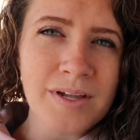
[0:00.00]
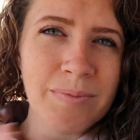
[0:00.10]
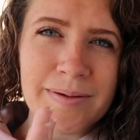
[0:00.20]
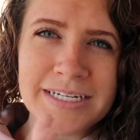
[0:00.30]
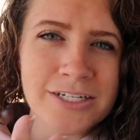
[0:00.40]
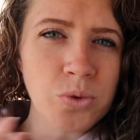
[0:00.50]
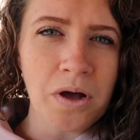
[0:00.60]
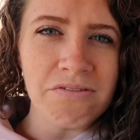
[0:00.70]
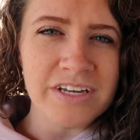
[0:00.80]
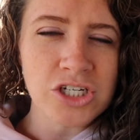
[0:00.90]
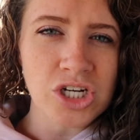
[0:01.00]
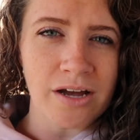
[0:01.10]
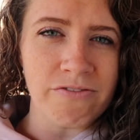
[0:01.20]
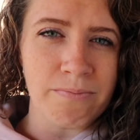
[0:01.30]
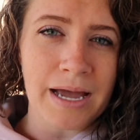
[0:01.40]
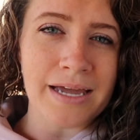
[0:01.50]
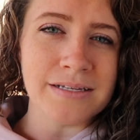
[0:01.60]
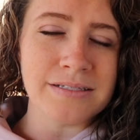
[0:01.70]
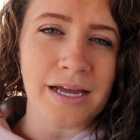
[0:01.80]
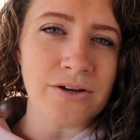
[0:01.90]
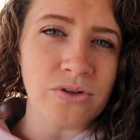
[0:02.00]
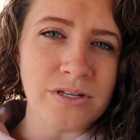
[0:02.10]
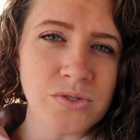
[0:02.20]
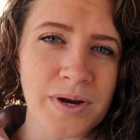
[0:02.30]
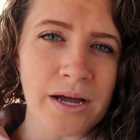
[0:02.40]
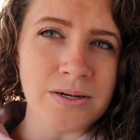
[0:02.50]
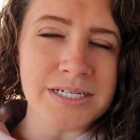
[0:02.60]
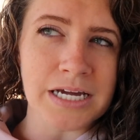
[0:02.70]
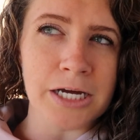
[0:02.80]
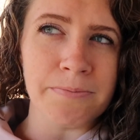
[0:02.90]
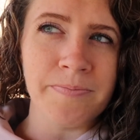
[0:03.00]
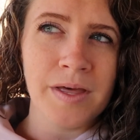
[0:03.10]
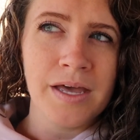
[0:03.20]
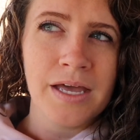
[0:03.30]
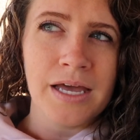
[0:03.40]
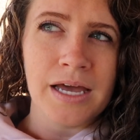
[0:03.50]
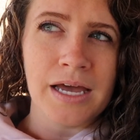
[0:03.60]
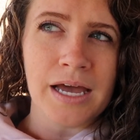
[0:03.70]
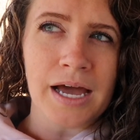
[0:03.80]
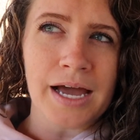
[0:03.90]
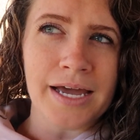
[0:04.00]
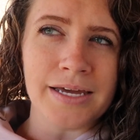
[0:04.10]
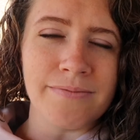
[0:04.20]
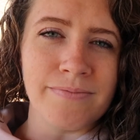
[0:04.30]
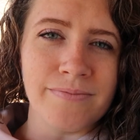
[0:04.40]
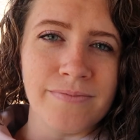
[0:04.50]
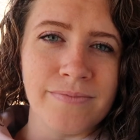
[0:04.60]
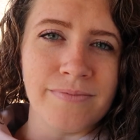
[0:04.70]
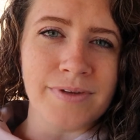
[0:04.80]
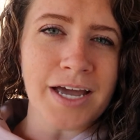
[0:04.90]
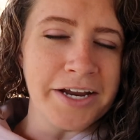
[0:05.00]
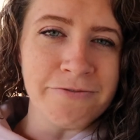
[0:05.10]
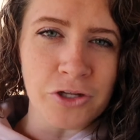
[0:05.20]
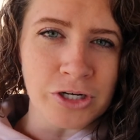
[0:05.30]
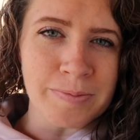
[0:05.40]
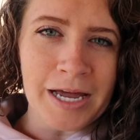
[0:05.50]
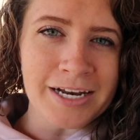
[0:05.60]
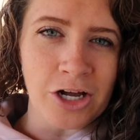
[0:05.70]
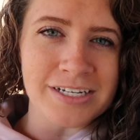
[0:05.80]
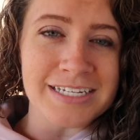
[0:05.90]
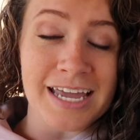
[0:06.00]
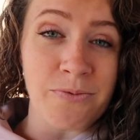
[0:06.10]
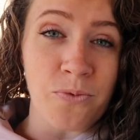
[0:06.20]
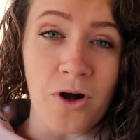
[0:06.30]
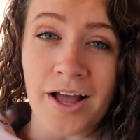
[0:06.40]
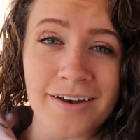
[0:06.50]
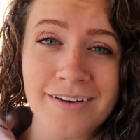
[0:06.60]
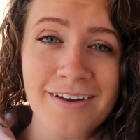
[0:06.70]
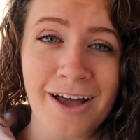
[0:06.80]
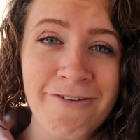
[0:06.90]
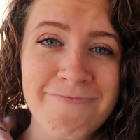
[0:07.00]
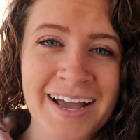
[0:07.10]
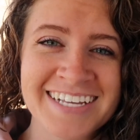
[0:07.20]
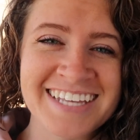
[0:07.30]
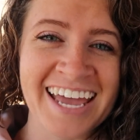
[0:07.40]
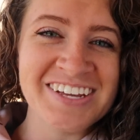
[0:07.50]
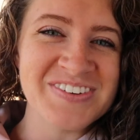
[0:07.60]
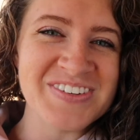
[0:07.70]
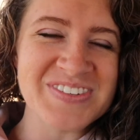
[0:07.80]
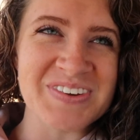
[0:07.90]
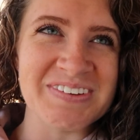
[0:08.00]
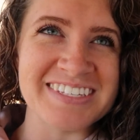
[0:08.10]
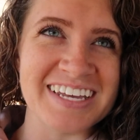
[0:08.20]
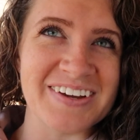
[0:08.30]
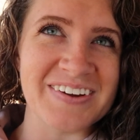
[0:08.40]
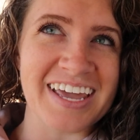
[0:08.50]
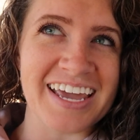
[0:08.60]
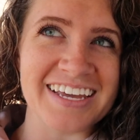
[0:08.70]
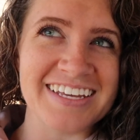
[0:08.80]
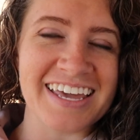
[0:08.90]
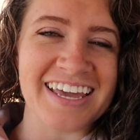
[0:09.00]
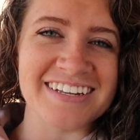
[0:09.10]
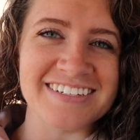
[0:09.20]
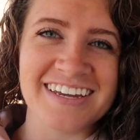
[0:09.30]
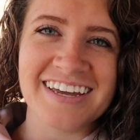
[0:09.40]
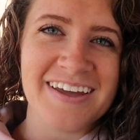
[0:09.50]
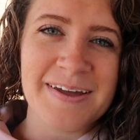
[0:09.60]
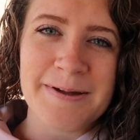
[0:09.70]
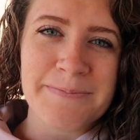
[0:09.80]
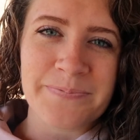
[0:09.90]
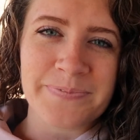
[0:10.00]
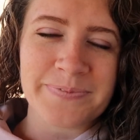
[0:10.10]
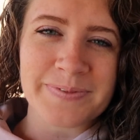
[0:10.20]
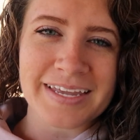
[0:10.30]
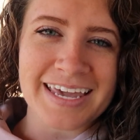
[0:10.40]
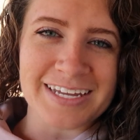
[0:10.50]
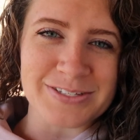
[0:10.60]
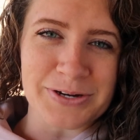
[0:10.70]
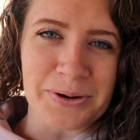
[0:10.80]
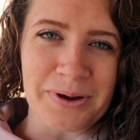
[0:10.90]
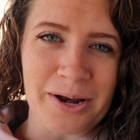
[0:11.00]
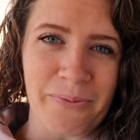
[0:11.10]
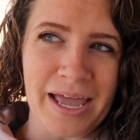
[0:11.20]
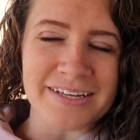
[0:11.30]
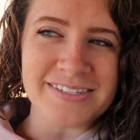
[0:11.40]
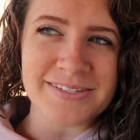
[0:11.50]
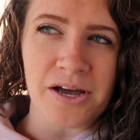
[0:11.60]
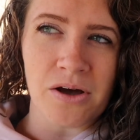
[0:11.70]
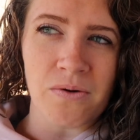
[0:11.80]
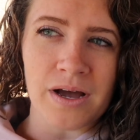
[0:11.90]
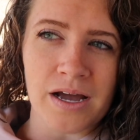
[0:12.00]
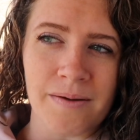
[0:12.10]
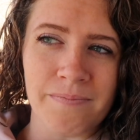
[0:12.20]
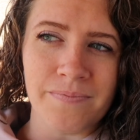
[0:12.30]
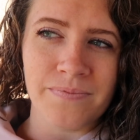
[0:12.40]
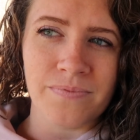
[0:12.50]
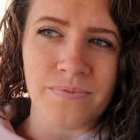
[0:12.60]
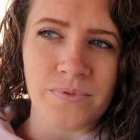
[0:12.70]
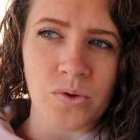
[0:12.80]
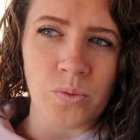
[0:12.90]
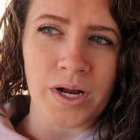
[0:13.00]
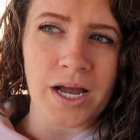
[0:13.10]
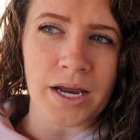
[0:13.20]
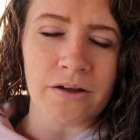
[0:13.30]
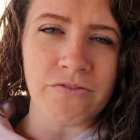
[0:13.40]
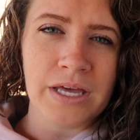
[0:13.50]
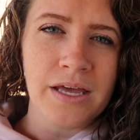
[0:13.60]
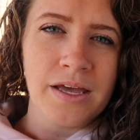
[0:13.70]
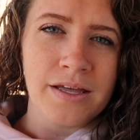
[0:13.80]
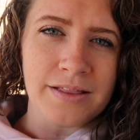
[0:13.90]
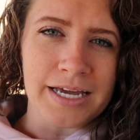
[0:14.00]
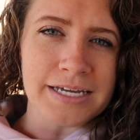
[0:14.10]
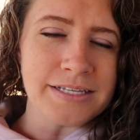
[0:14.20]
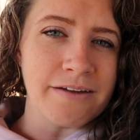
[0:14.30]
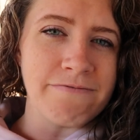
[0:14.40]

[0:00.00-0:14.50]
maybe day 12-ish of my cycle this round. I kind of learned about it on day 1 of my cycle, so I was like, okay, can't start right away. So we're kind of, like I said,